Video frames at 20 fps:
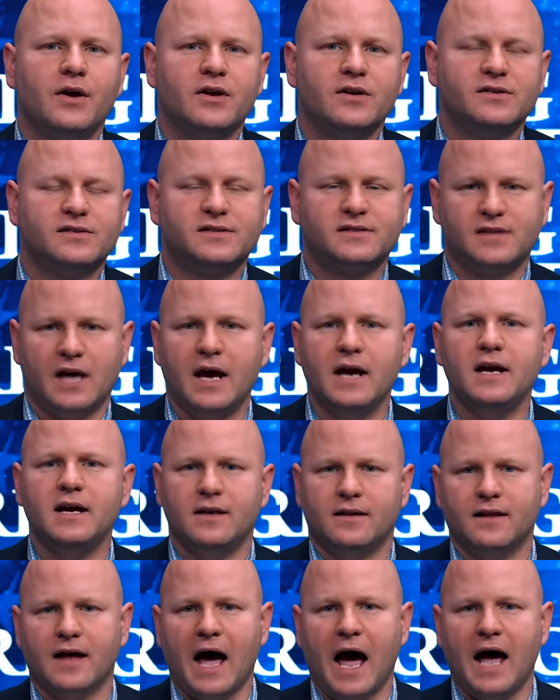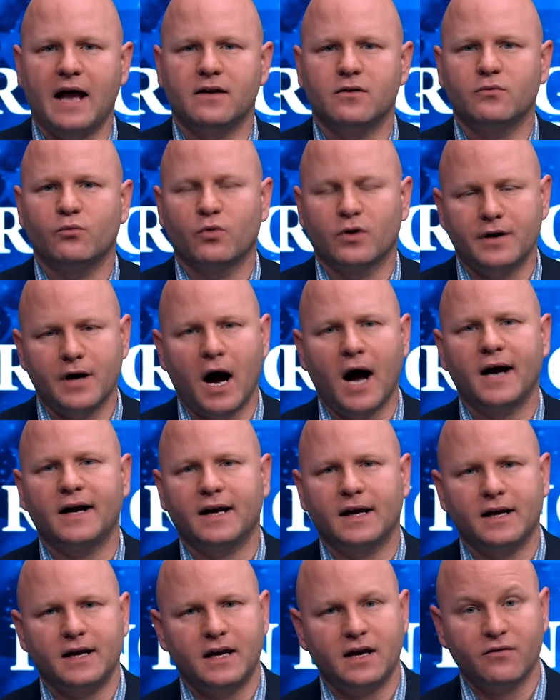saying that we're not
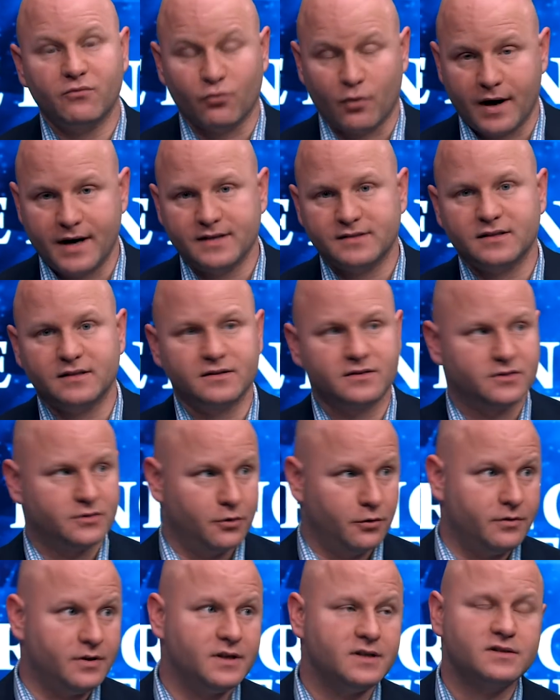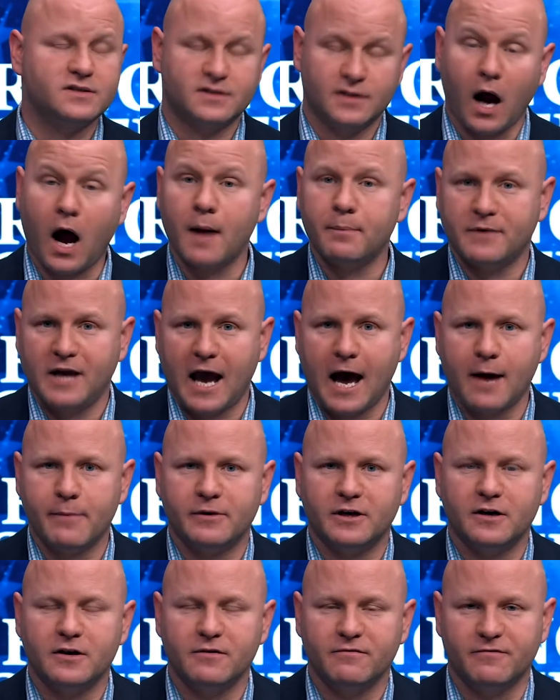going to give raises to these top
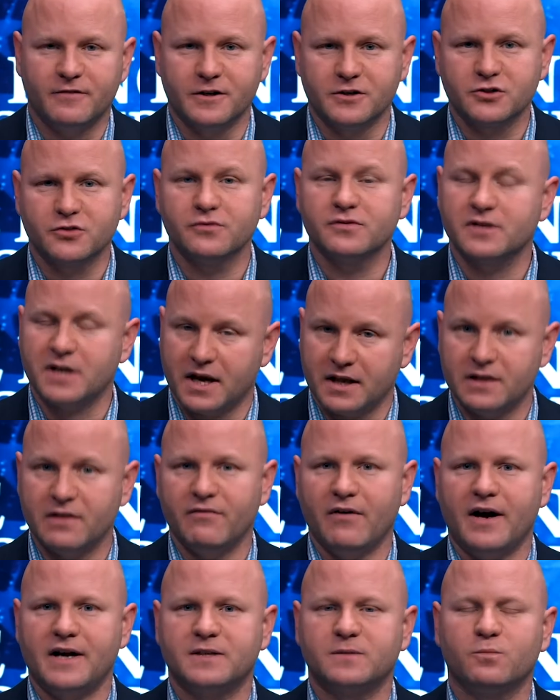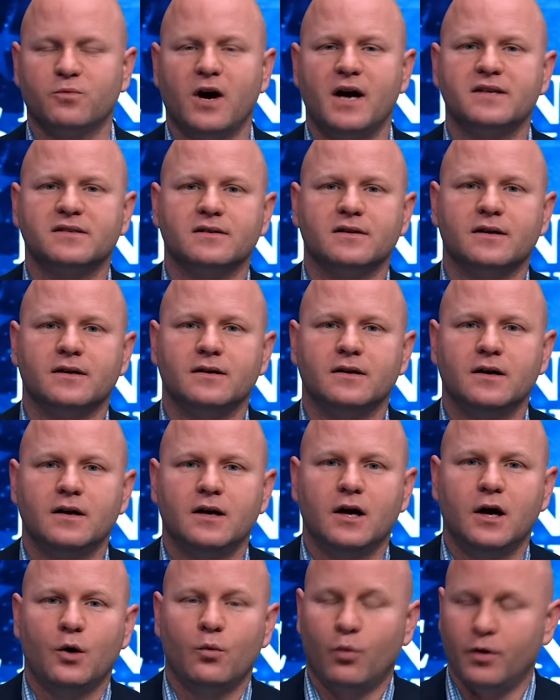cabinet officials and the vice president.
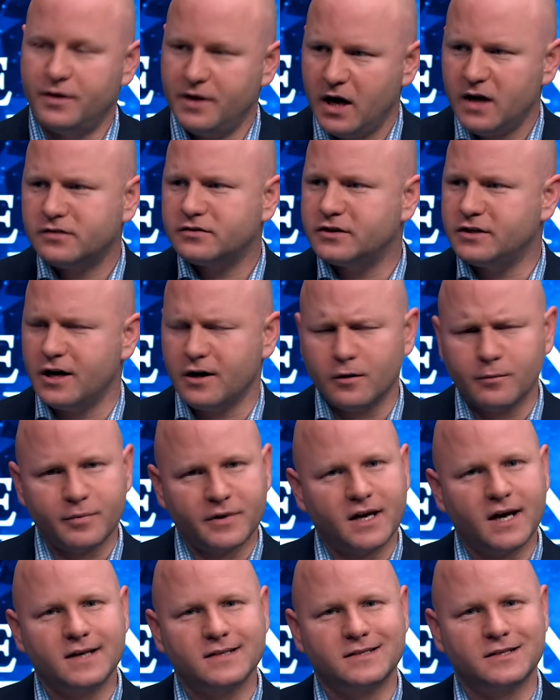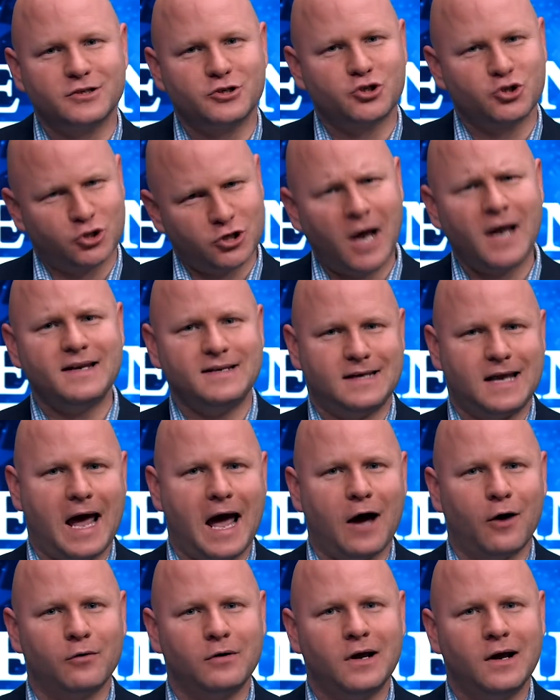Well, this year, because of the
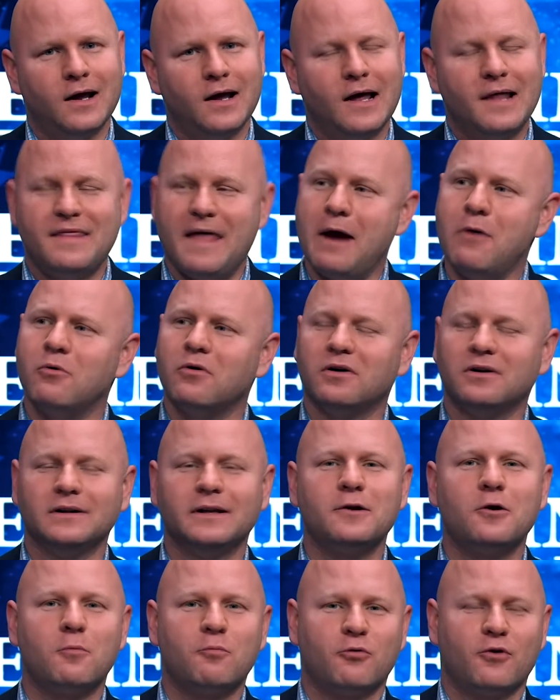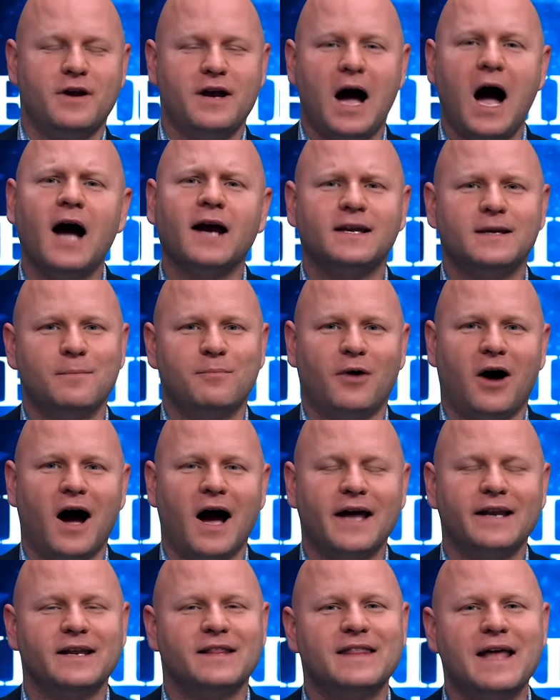shutdown, they were a little
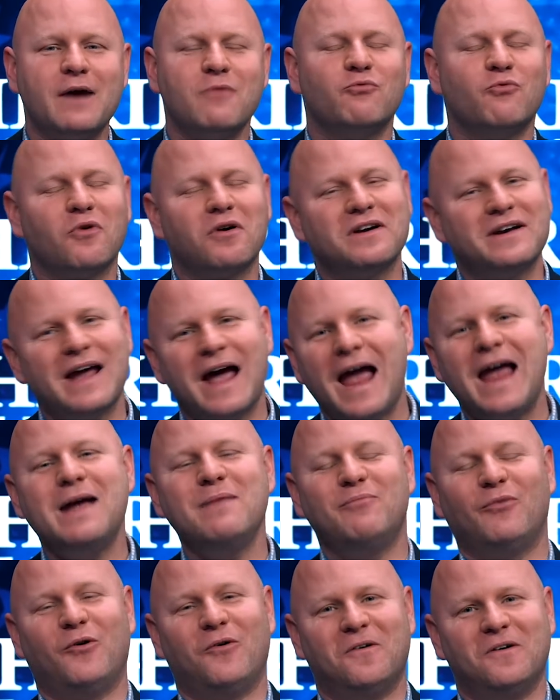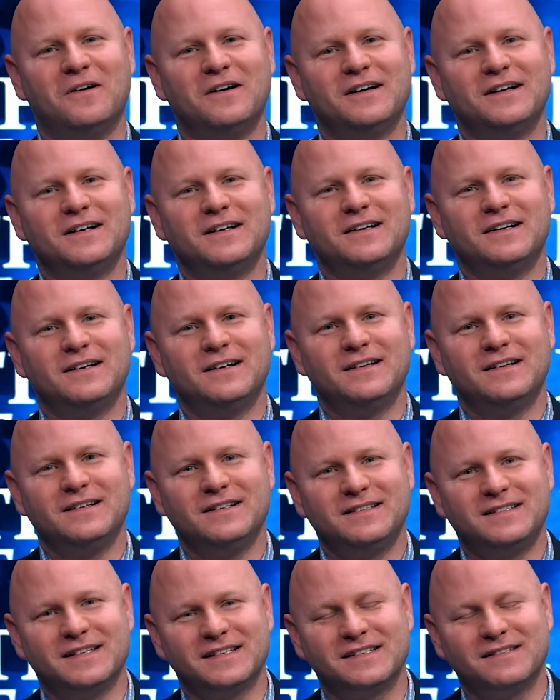preoccupied and they weren't able
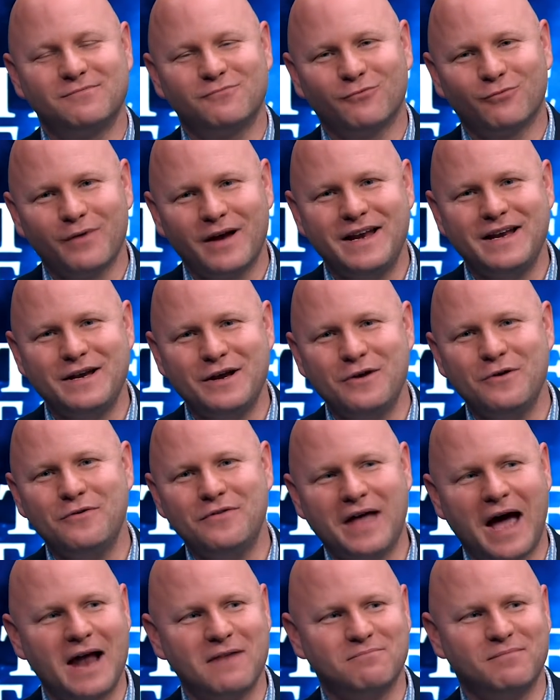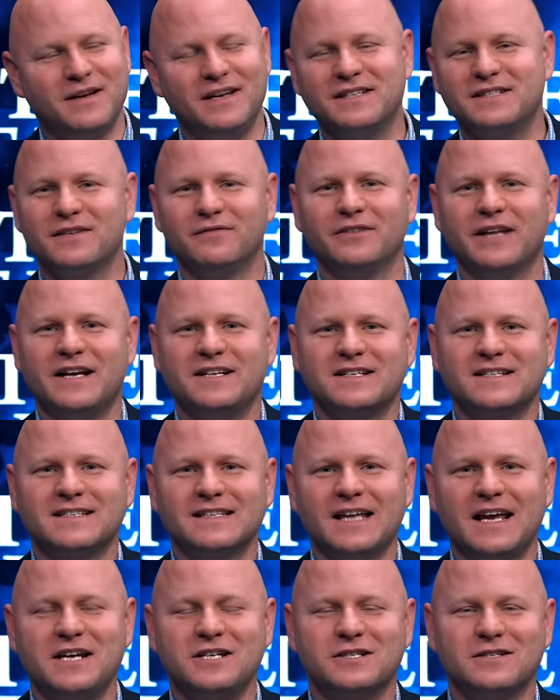to renew that piece of
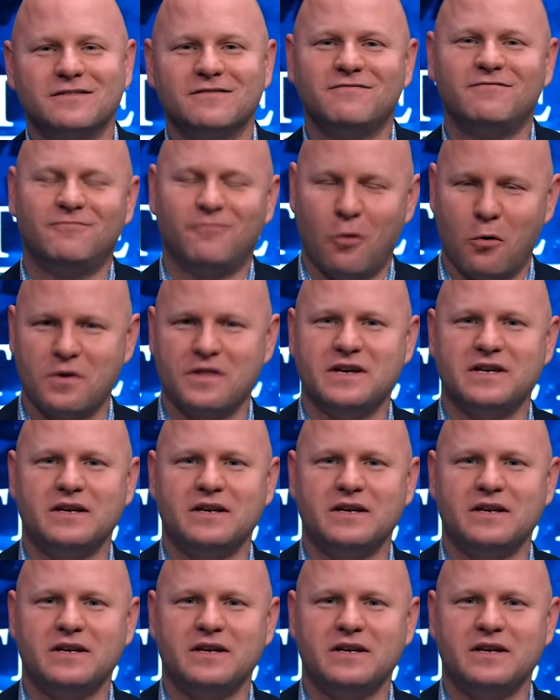legislation for the